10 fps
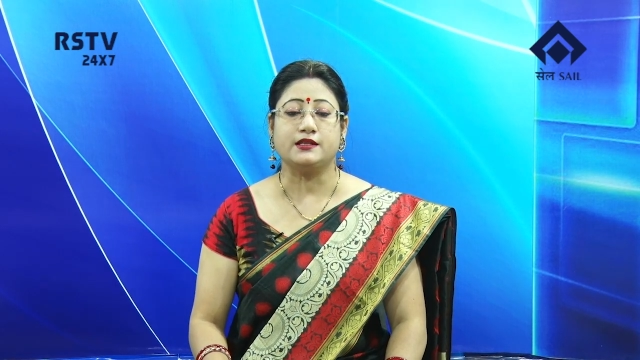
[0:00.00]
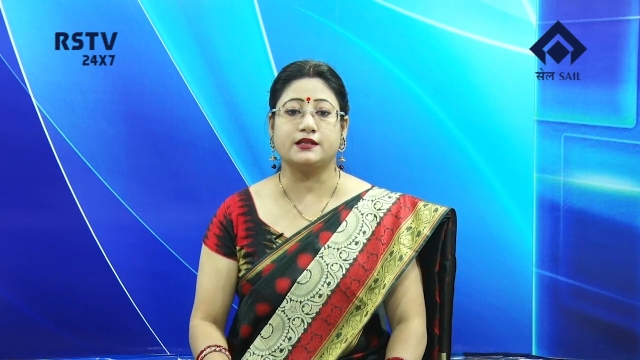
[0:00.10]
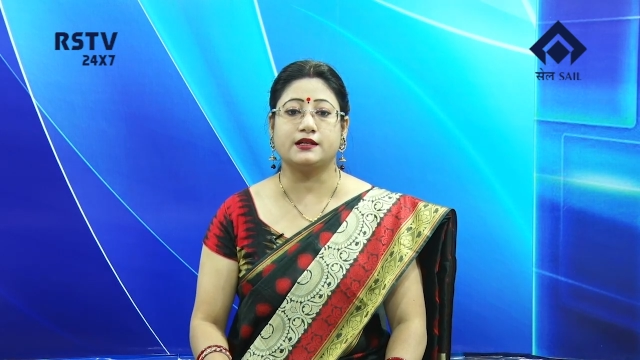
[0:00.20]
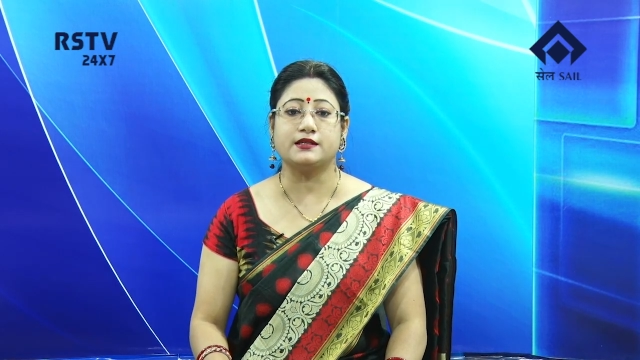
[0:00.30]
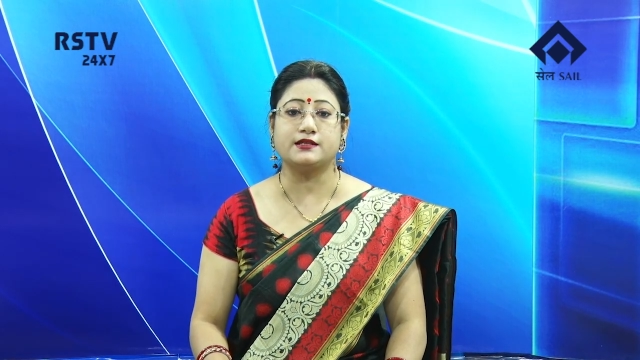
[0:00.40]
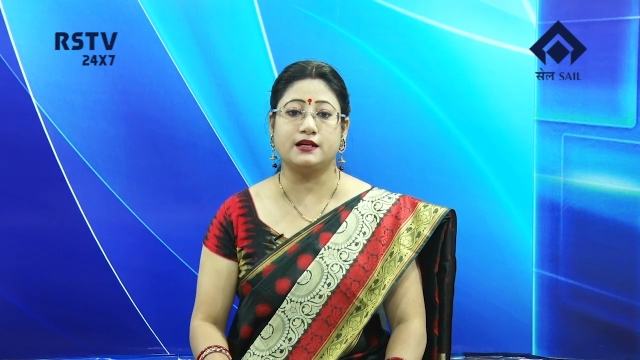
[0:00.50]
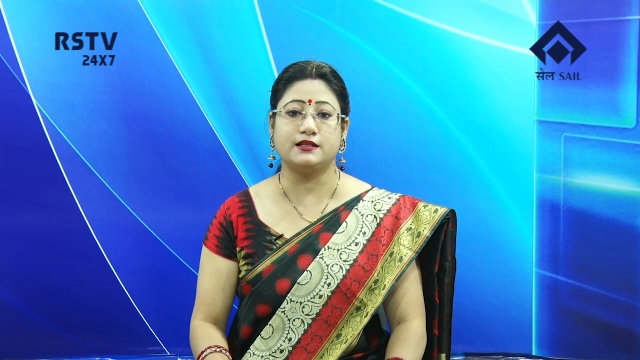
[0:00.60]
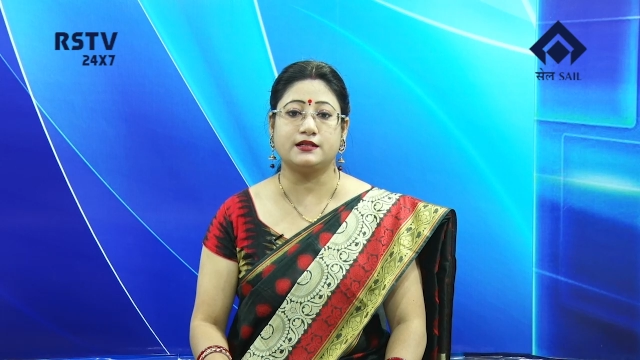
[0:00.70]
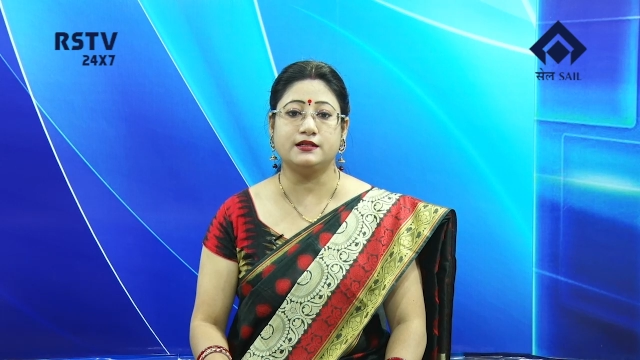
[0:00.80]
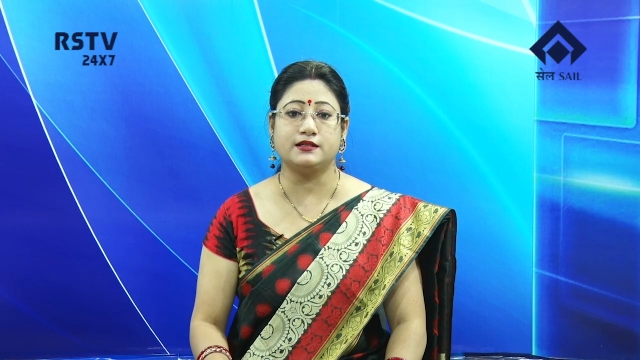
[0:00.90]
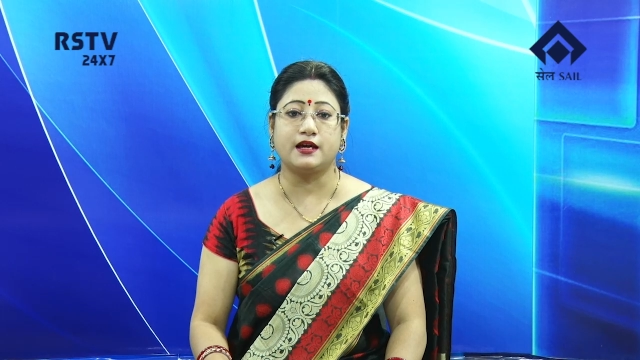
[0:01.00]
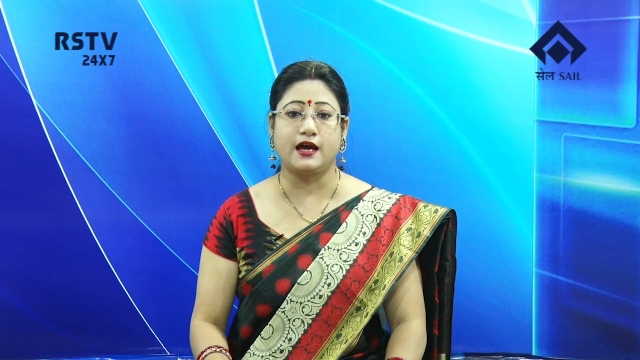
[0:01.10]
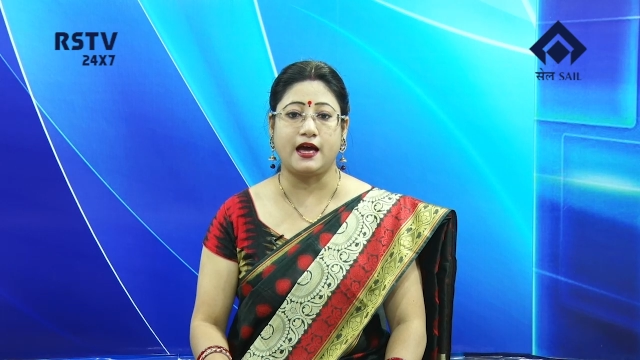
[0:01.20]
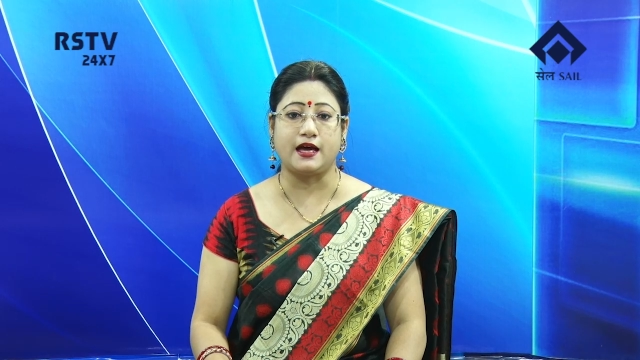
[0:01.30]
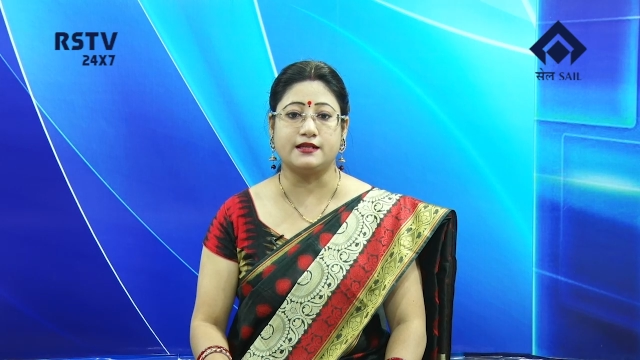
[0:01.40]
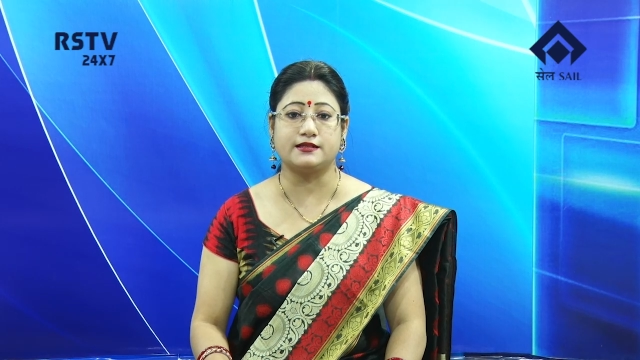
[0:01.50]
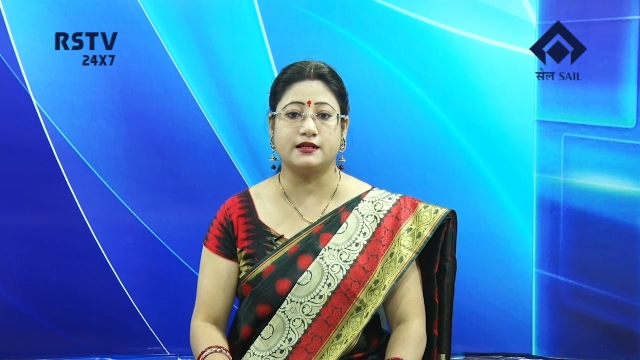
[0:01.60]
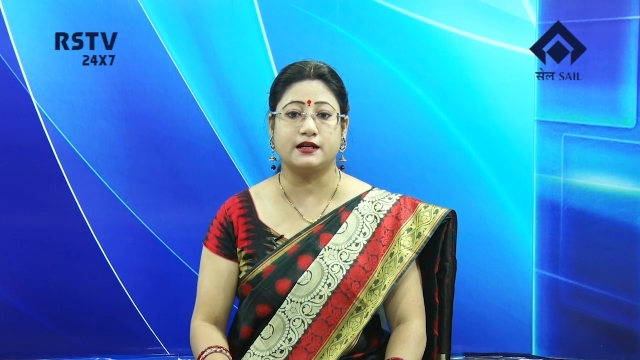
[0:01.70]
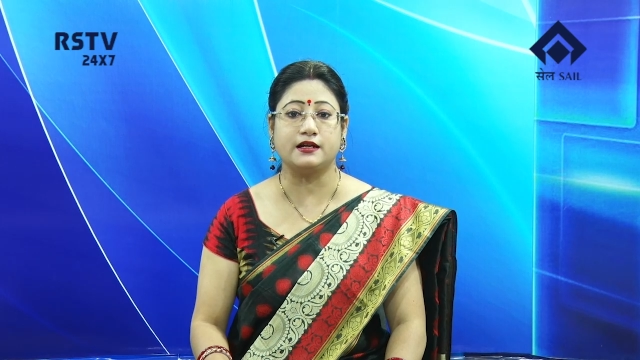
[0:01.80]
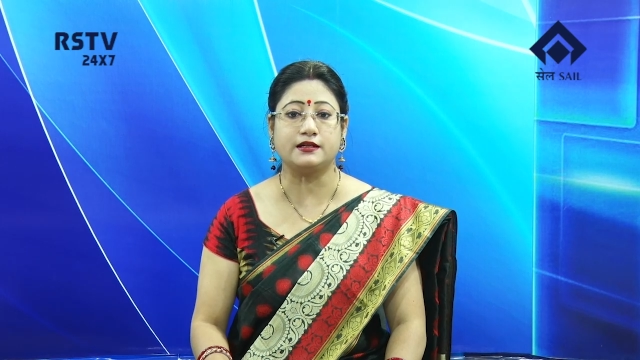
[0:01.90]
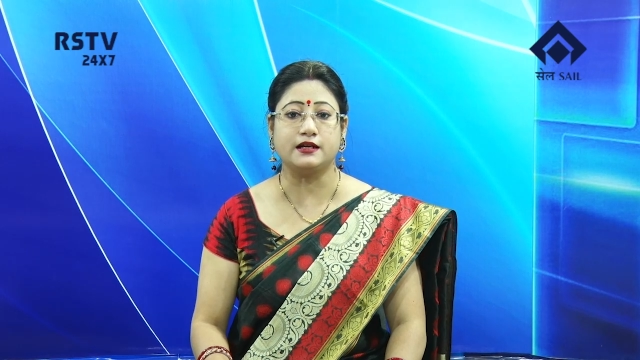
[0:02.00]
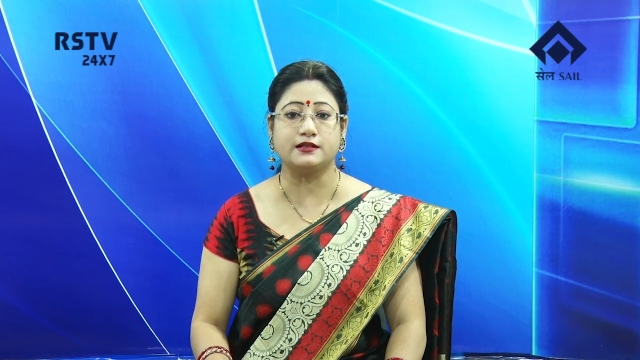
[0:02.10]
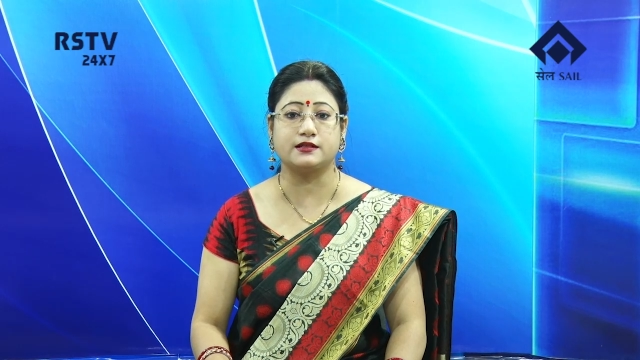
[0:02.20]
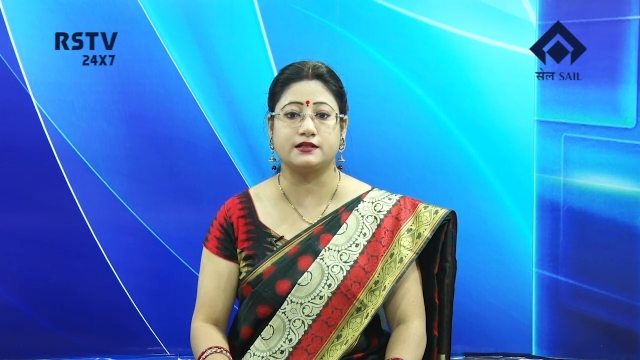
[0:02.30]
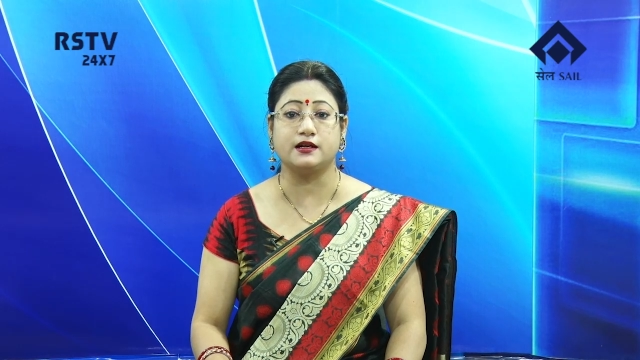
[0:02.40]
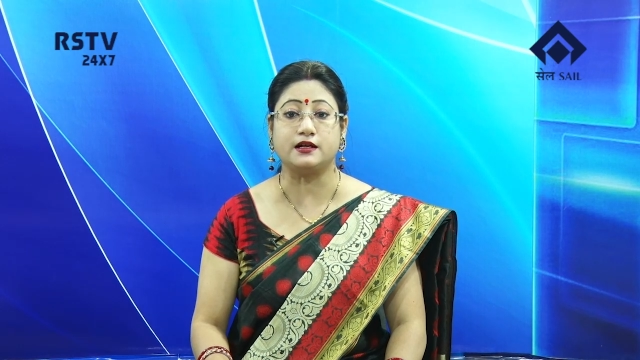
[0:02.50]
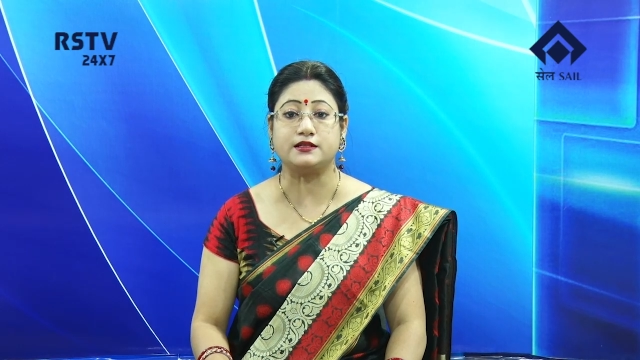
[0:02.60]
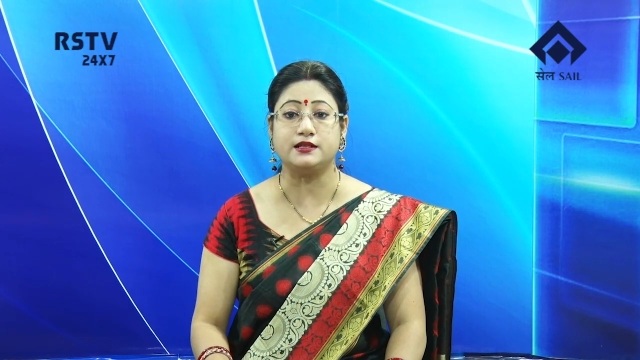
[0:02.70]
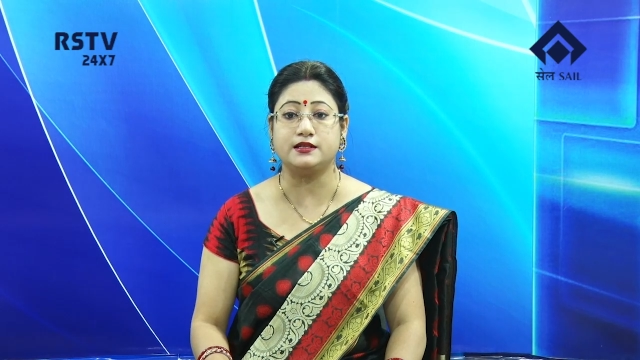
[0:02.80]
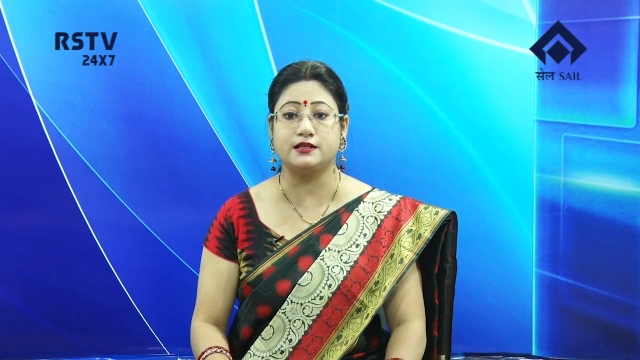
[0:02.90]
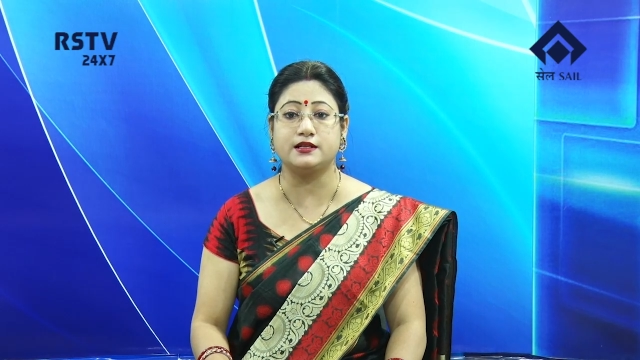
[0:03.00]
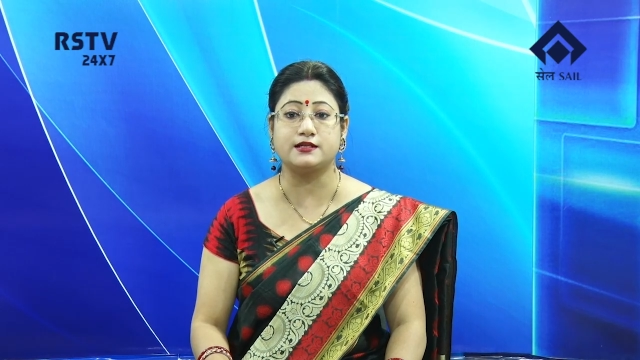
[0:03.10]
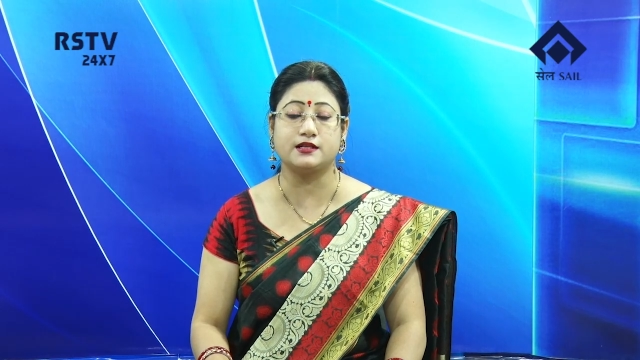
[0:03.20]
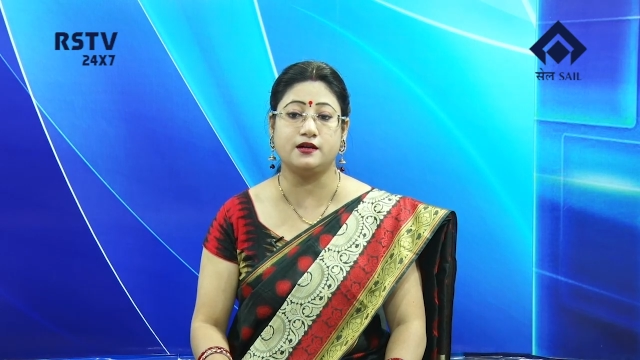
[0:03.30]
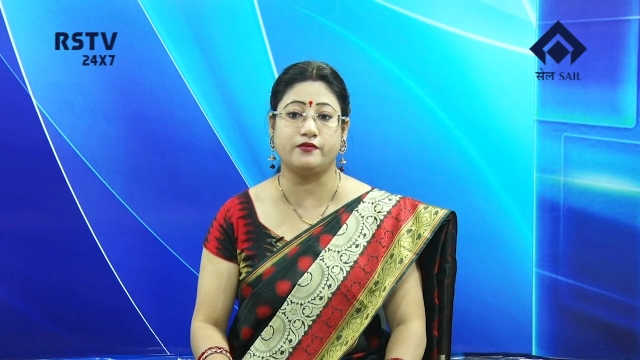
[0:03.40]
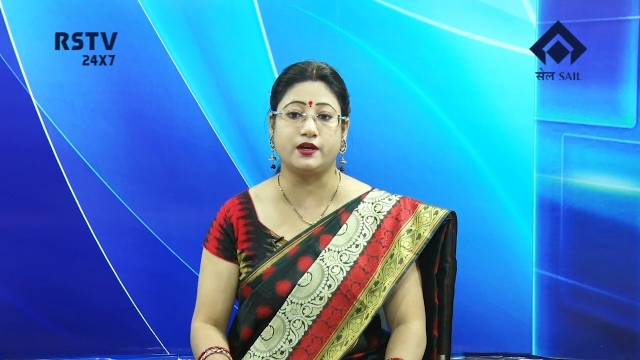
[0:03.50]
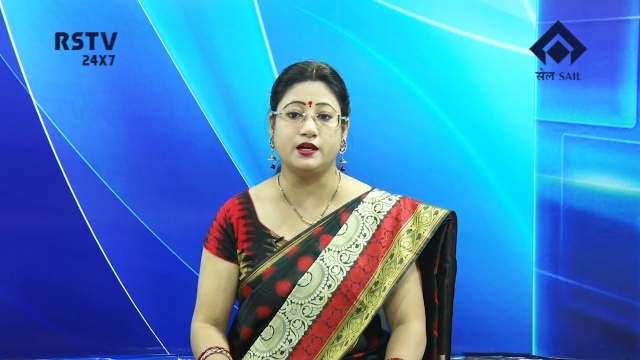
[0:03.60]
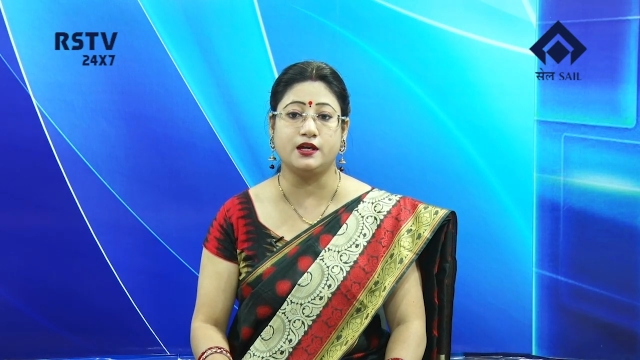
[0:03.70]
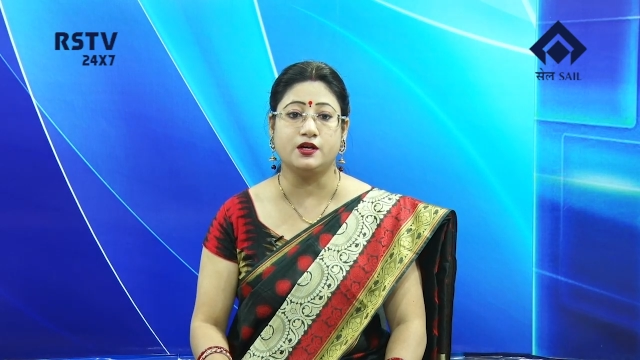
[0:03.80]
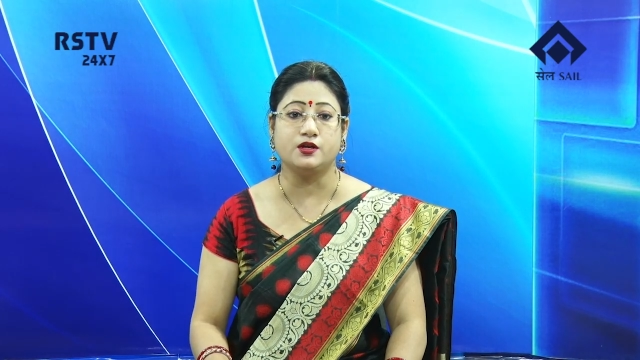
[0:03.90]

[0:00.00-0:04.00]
The consultant has conducted a detailed survey